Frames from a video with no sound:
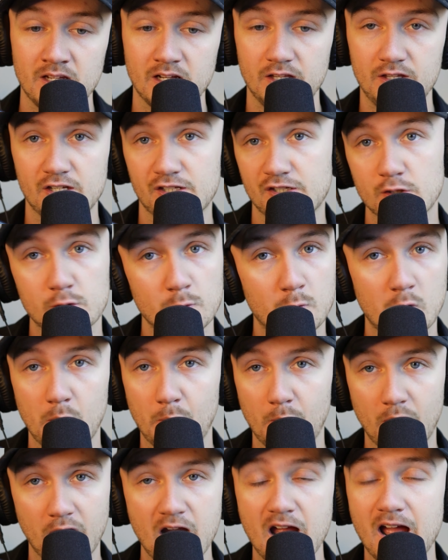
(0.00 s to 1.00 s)
and this is where
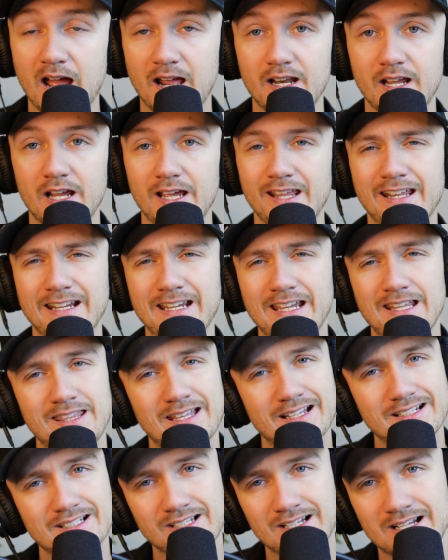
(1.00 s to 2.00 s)
mm-hmm. we're at. And again,
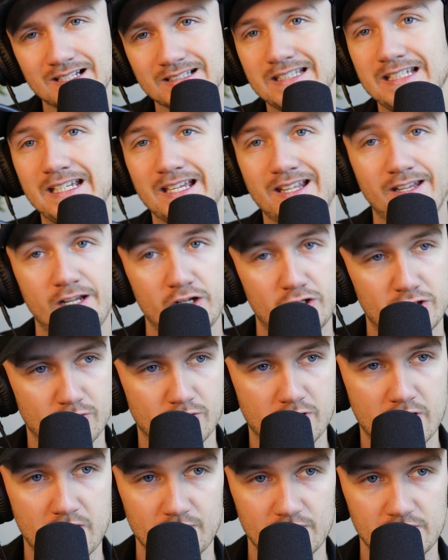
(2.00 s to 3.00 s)
that's not the
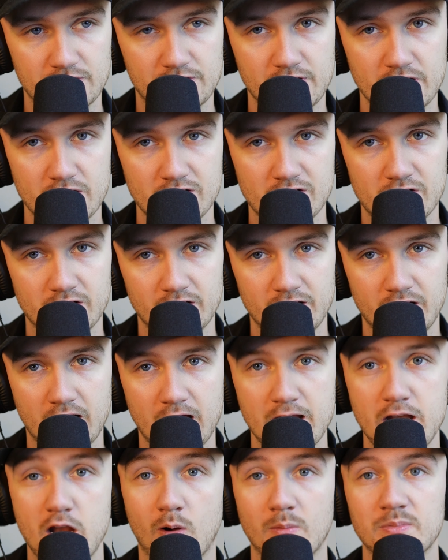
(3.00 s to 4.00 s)
initial conversation.
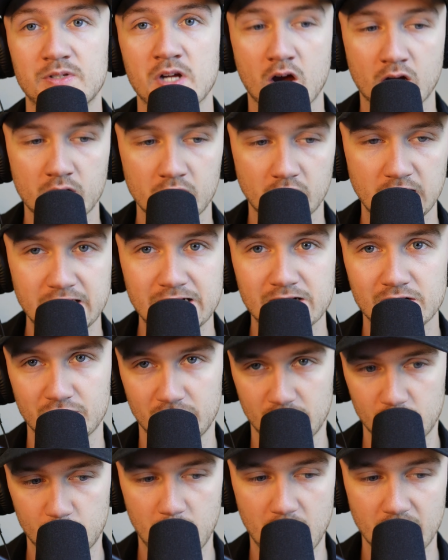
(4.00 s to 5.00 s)
I know I'm talking to leaders
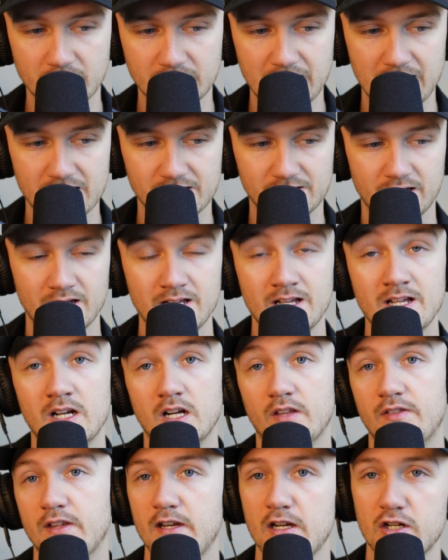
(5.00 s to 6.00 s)
on this podcast.
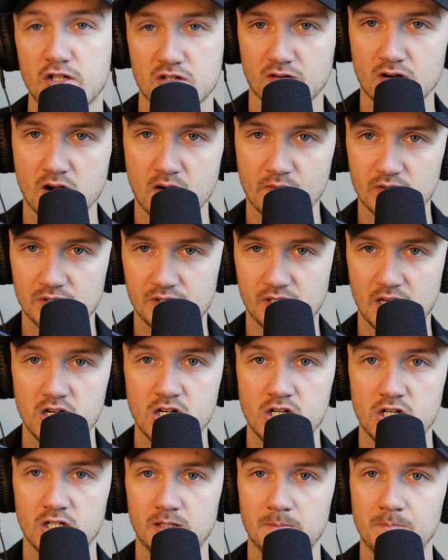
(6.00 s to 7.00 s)
The initial
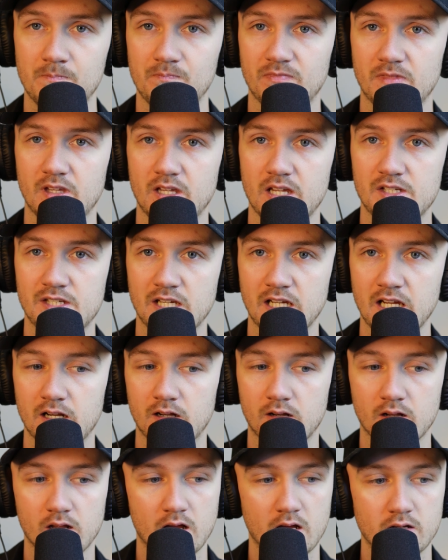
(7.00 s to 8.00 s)
conversation is
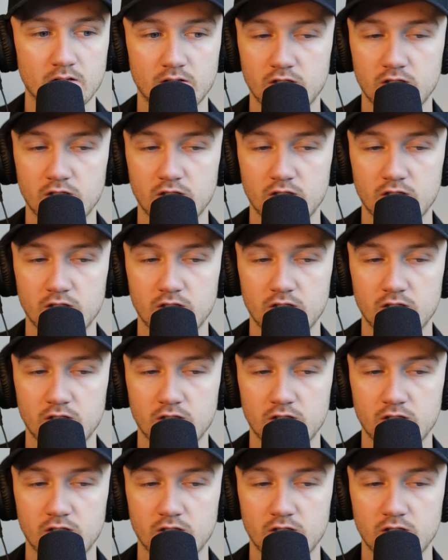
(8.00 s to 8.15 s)
again, I